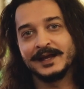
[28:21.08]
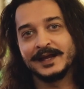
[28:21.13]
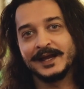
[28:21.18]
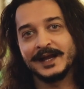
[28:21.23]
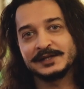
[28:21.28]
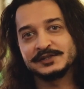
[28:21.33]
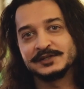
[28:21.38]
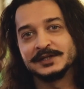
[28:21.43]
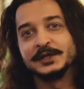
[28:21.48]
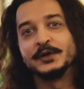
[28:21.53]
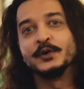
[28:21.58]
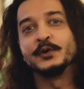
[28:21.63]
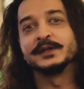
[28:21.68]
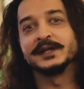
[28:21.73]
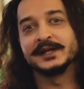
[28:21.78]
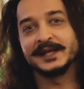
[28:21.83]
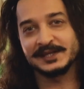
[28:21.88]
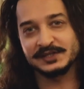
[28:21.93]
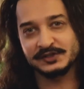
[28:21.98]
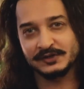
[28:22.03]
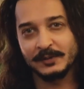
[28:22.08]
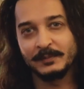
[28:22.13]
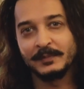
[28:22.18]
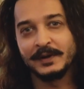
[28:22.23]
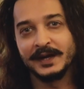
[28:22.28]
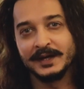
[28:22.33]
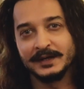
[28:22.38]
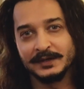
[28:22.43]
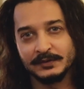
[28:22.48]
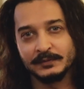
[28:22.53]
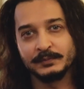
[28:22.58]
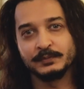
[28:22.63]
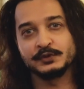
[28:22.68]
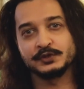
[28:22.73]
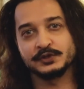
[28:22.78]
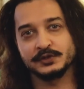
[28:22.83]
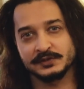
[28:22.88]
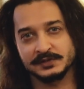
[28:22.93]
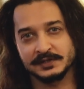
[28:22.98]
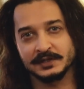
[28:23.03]
actually go that extra mile to
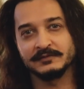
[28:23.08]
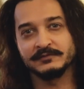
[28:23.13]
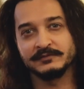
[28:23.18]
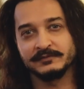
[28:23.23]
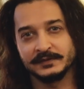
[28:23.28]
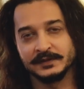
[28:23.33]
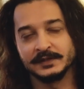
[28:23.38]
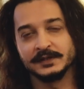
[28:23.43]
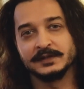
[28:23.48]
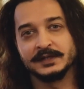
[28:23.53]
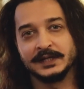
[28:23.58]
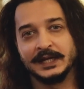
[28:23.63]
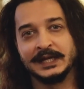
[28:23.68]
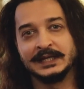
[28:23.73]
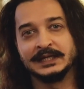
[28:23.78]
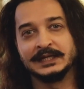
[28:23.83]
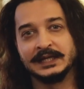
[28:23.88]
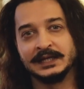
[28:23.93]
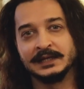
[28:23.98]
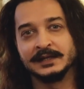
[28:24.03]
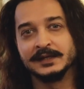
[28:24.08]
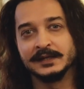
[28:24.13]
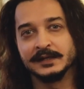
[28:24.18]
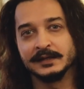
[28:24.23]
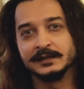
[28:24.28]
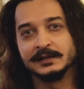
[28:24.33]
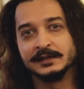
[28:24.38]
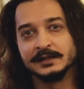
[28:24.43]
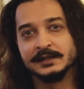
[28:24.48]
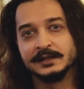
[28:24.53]
push yourself here in India,